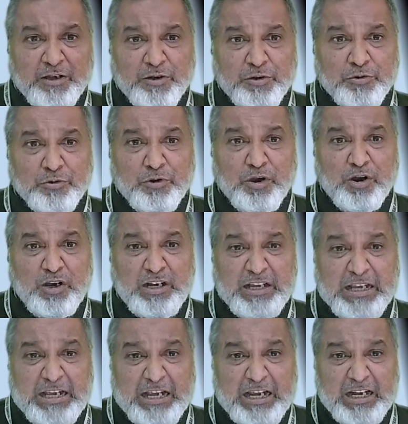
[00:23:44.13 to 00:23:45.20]
do not
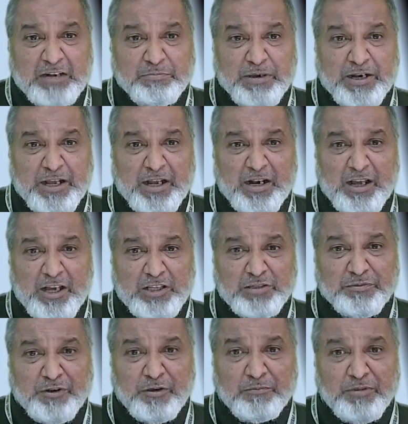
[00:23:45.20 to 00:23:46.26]
eat bananas
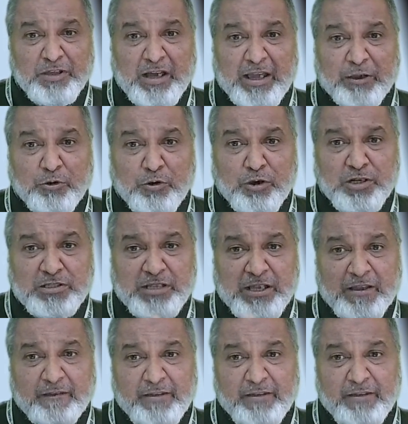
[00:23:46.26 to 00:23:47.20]
from the hikers